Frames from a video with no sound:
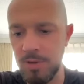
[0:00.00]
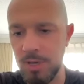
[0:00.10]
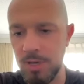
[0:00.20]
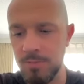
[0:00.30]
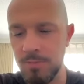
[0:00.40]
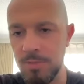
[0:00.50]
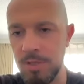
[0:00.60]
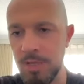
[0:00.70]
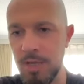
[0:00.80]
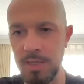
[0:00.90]
I
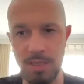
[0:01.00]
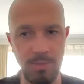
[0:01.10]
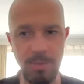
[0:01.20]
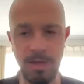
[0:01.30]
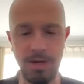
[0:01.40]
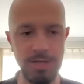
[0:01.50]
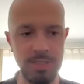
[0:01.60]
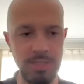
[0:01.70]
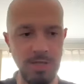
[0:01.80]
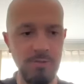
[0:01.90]
think they play a nice
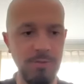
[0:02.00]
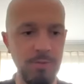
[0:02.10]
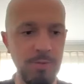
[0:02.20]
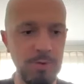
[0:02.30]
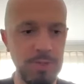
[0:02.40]
style of football.